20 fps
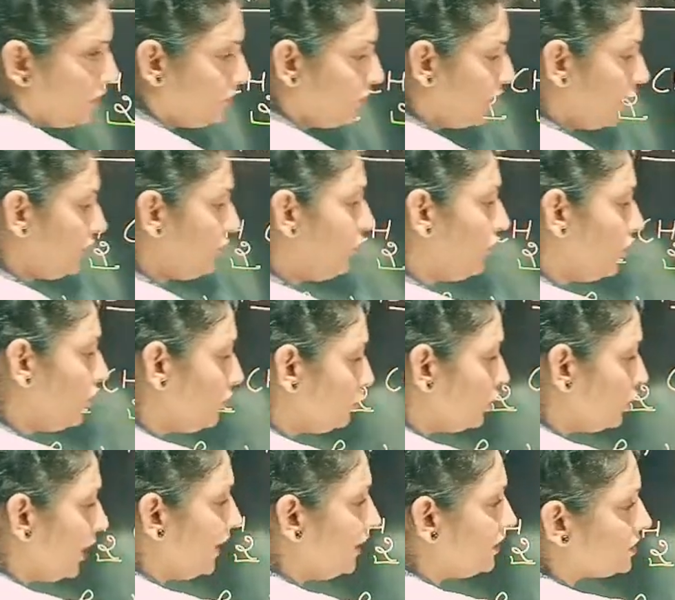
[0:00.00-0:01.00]
If their
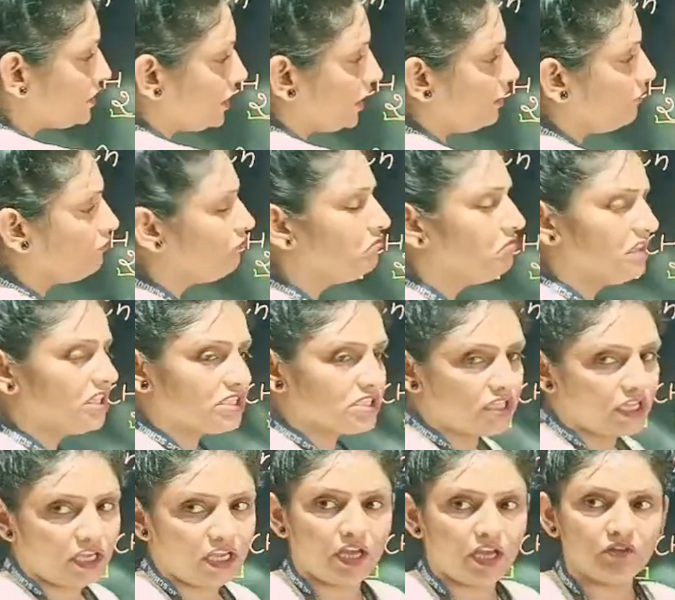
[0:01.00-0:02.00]
formula is same, means
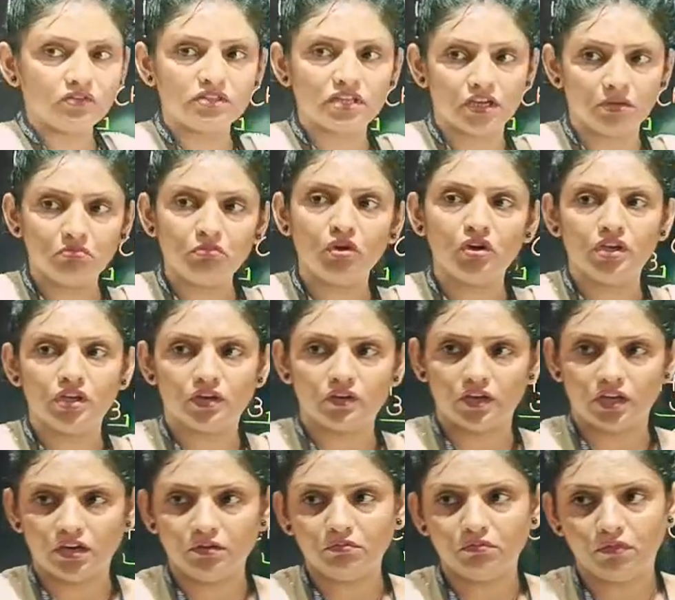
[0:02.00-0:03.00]
they have same
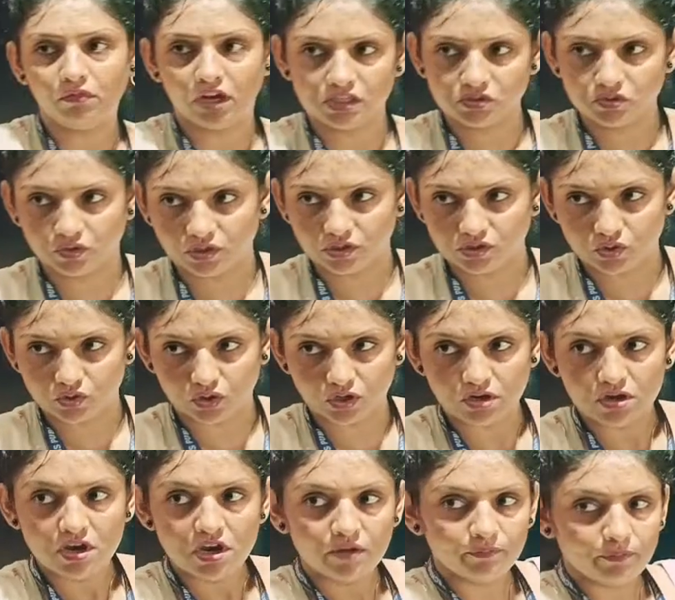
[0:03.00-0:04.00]
molecular mass also.
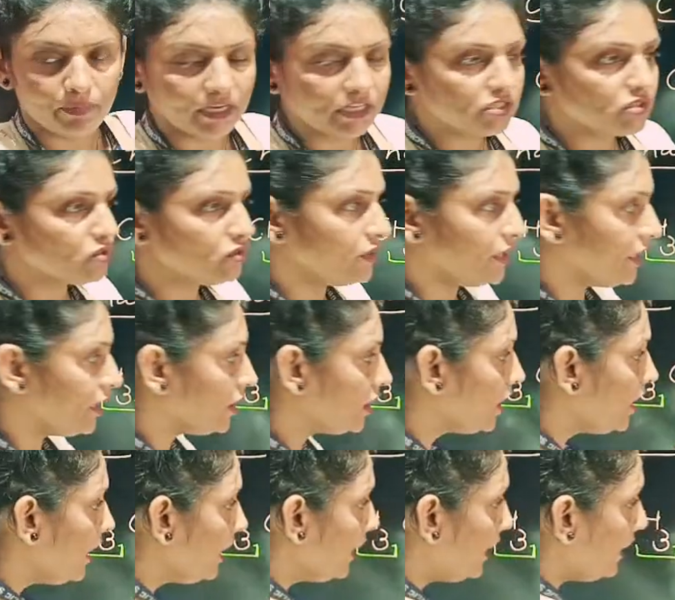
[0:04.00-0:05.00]
But student,
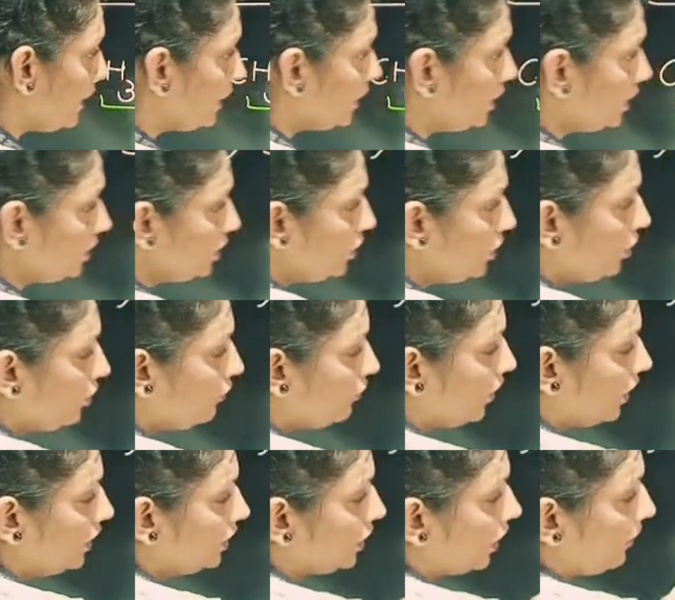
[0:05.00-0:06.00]
here
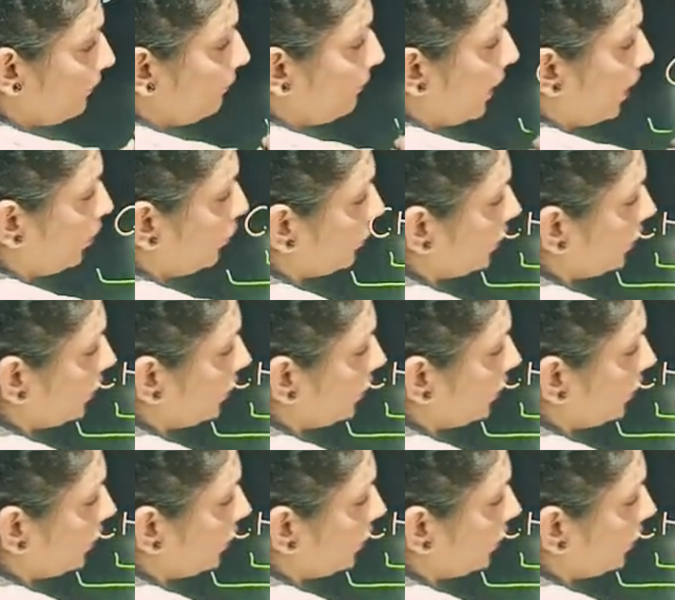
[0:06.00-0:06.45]
one compound